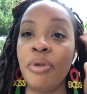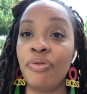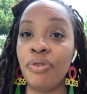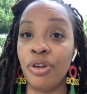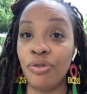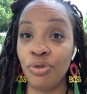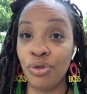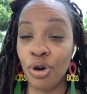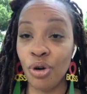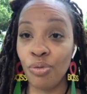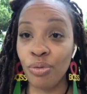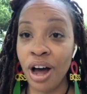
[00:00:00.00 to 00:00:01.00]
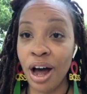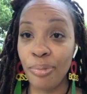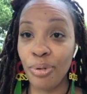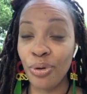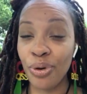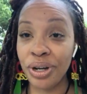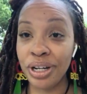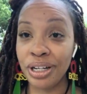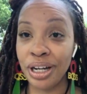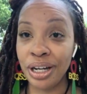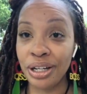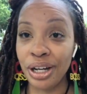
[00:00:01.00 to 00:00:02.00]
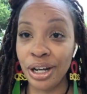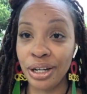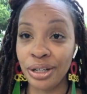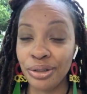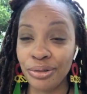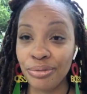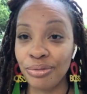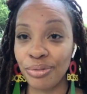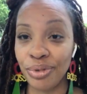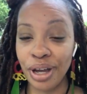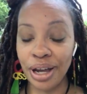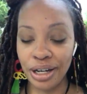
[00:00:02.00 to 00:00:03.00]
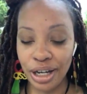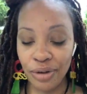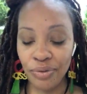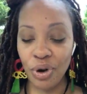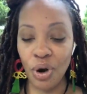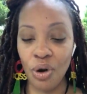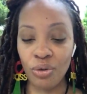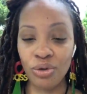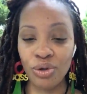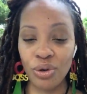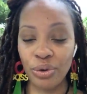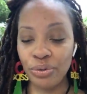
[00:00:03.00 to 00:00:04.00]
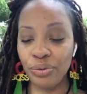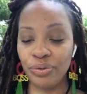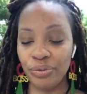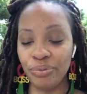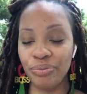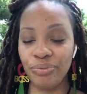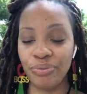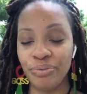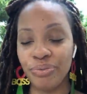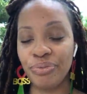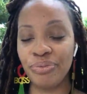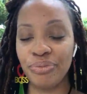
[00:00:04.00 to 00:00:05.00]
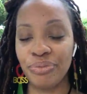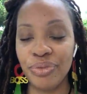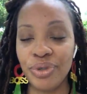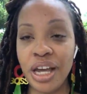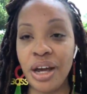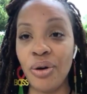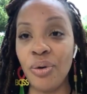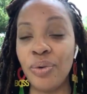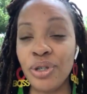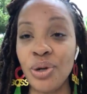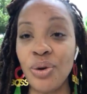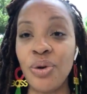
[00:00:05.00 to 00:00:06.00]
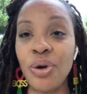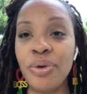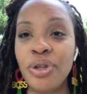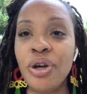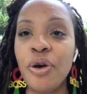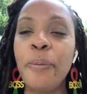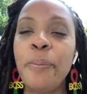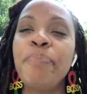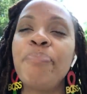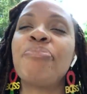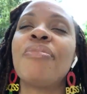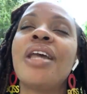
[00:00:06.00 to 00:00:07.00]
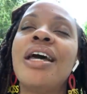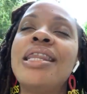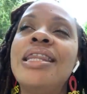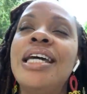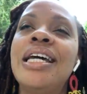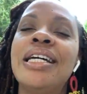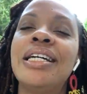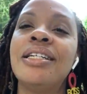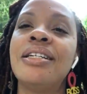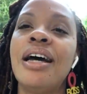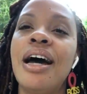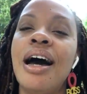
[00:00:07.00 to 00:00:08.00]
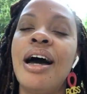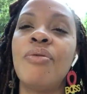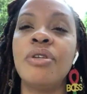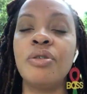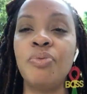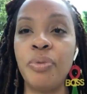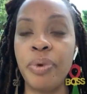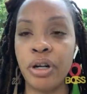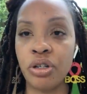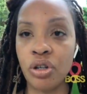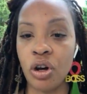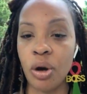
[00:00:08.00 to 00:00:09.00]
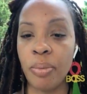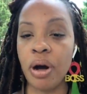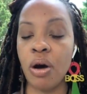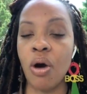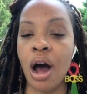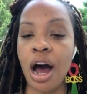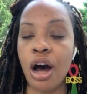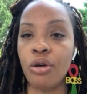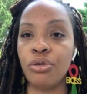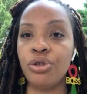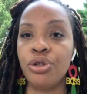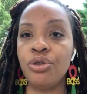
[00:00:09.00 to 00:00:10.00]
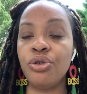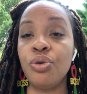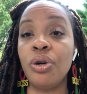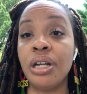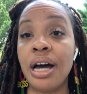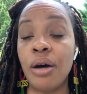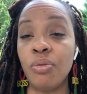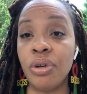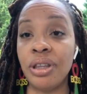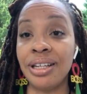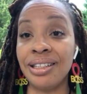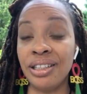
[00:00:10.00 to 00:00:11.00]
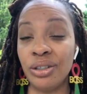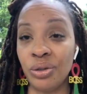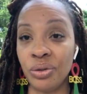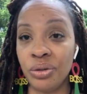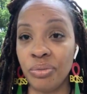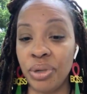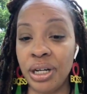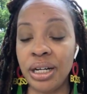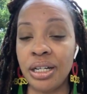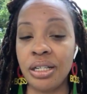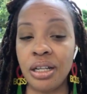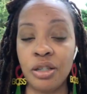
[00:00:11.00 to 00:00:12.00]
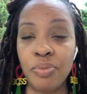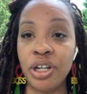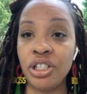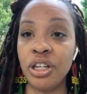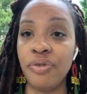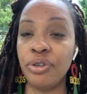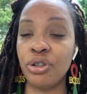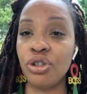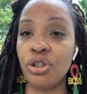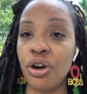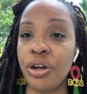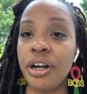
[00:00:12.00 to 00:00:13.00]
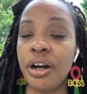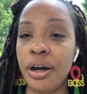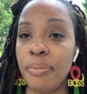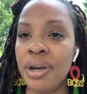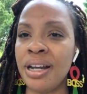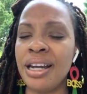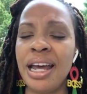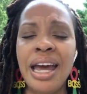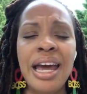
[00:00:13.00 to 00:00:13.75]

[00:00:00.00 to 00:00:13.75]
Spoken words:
if you don't hop on and give your own sort of take on what's going on with you, then I was prepared to talk about how do you do a lot with a little, because especially if you're starting up, and